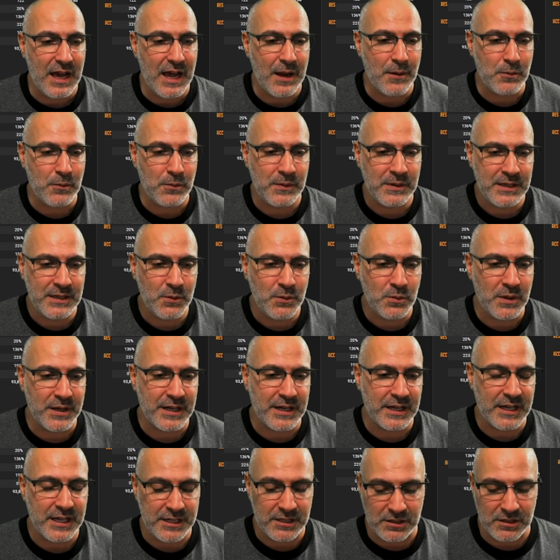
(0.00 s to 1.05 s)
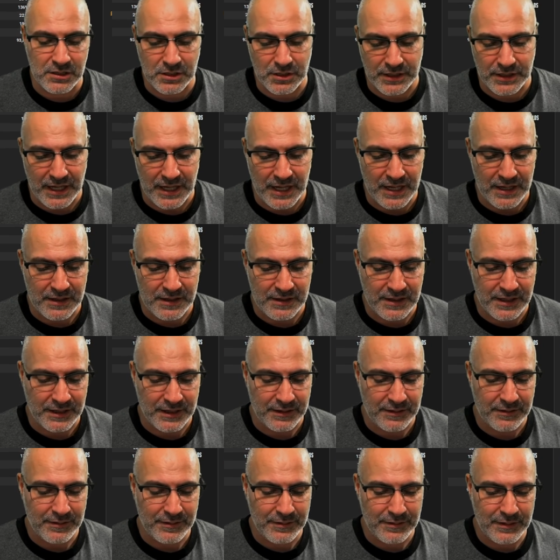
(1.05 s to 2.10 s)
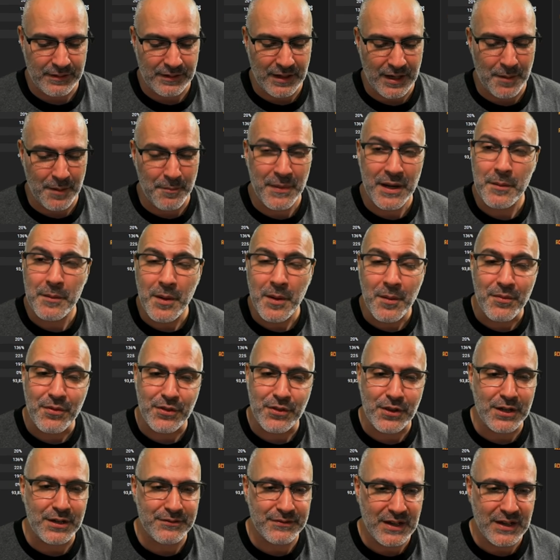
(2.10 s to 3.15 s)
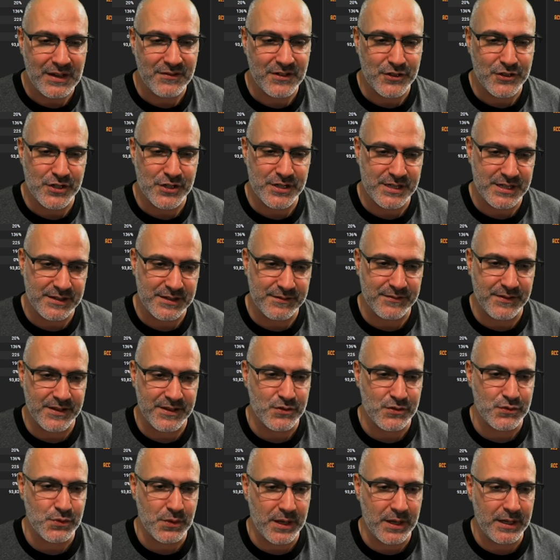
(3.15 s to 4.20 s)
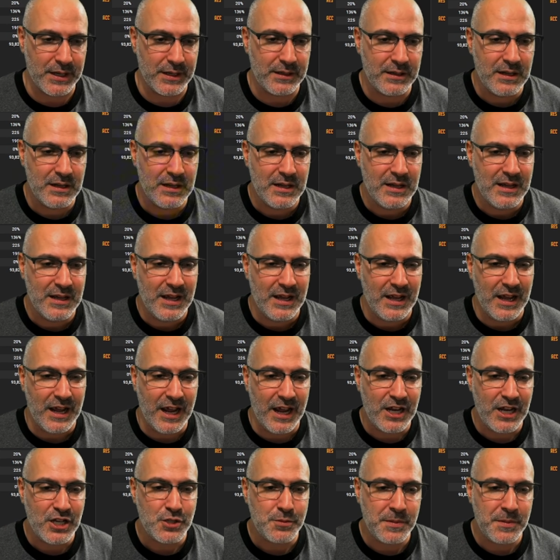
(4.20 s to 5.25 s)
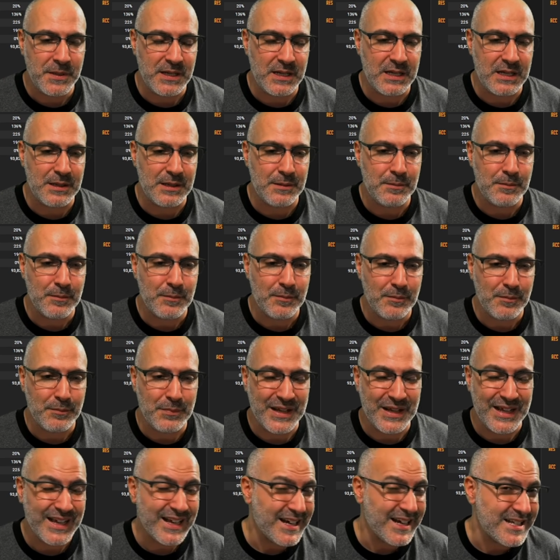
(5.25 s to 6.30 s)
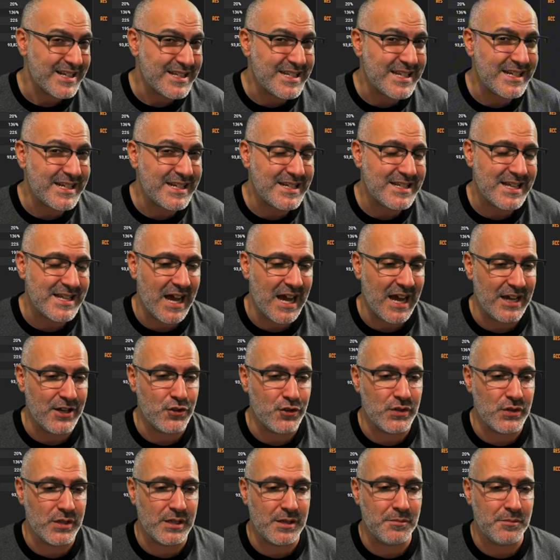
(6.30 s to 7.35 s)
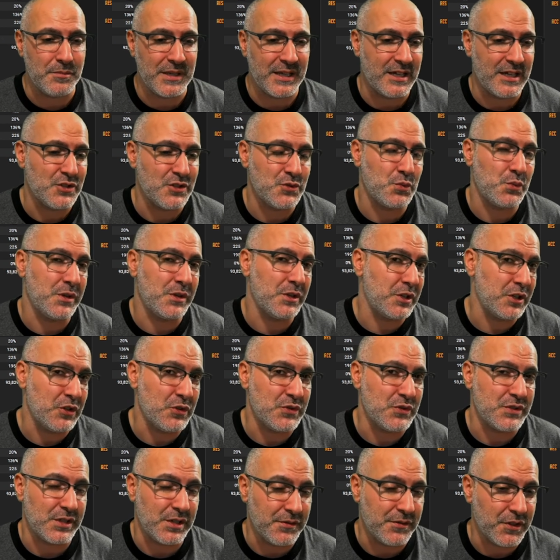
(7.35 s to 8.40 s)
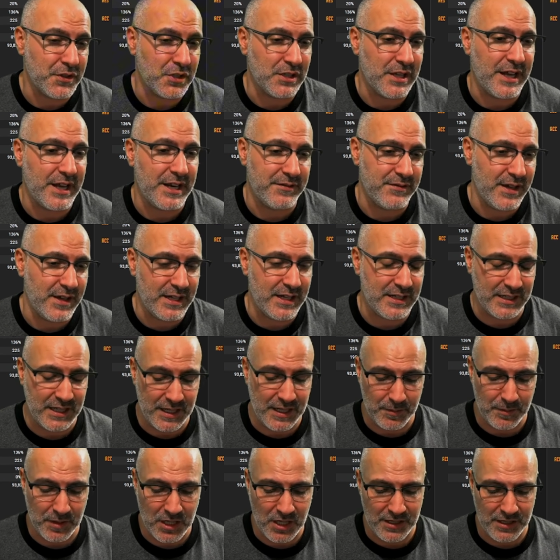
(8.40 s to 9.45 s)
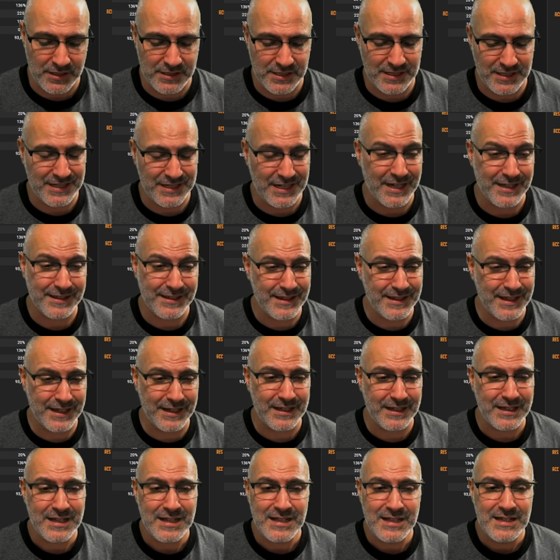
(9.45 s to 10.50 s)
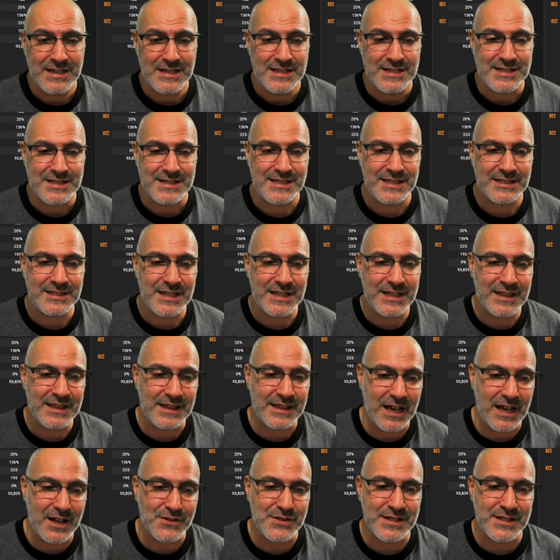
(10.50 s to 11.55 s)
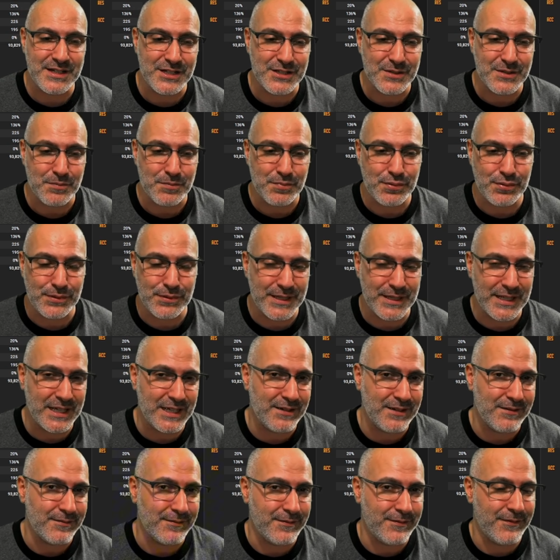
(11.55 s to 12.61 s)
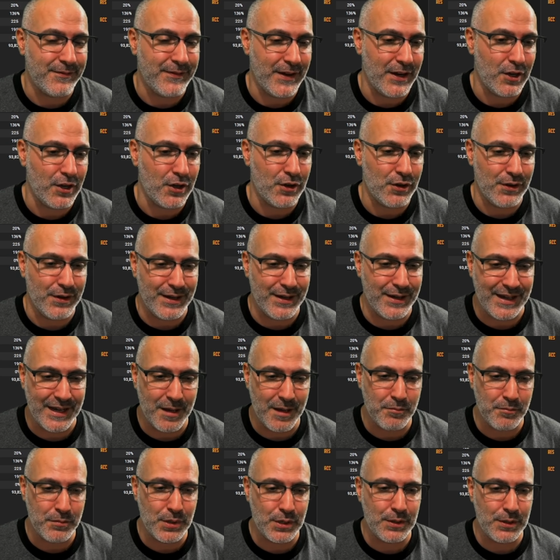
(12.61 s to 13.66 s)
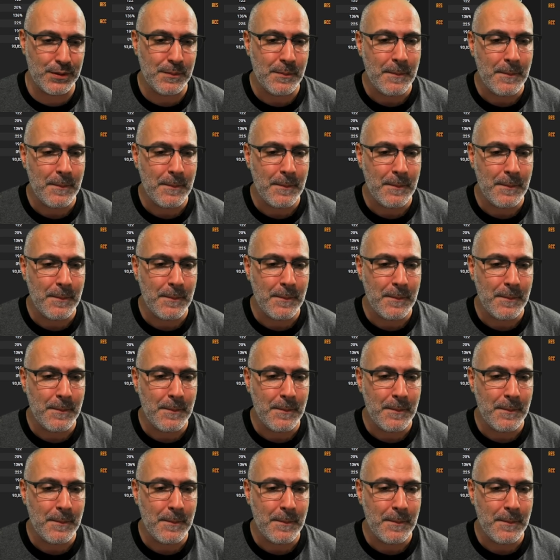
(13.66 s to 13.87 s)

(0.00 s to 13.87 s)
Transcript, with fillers: really want to kind of look at like a minimum of thirty-five hundred defense, right? H P, because it is Hydra, because we're using it for a lot of end game content, I think sixty thousand is a pretty fair number.